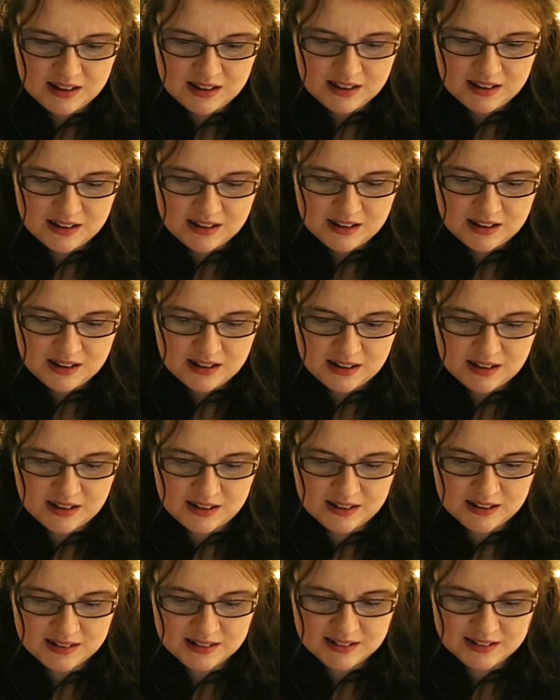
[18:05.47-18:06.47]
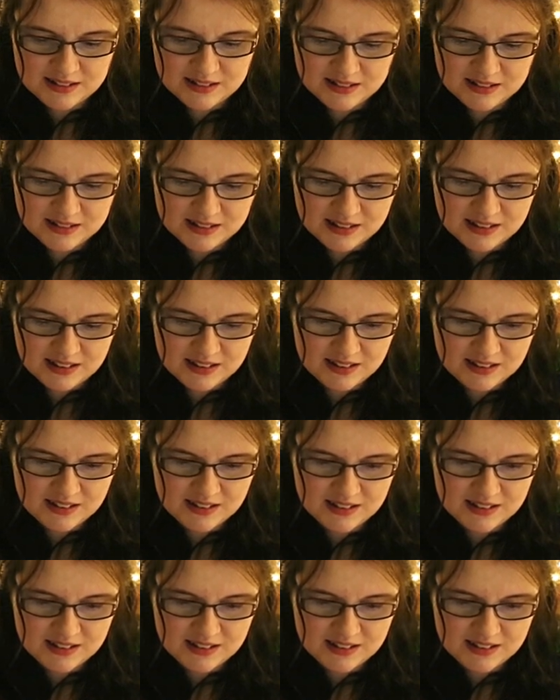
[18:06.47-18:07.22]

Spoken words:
(no one is talking)